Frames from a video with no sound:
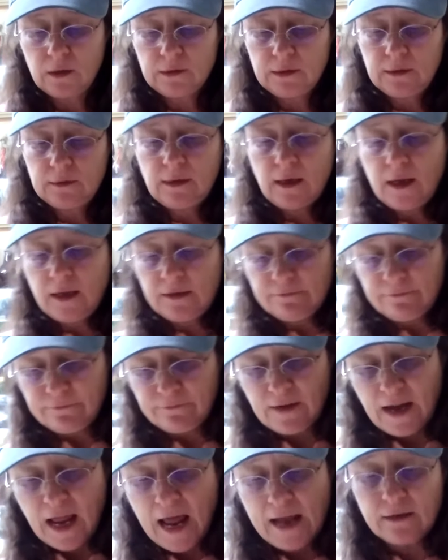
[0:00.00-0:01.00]
it to lie
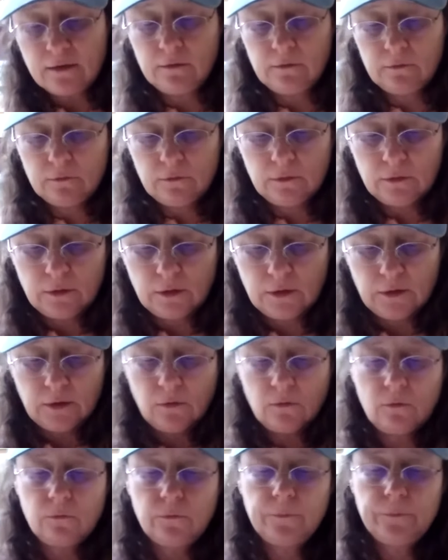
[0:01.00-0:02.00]
flat.
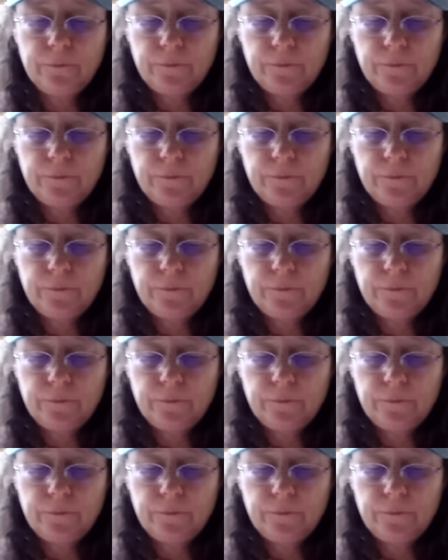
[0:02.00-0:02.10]
So,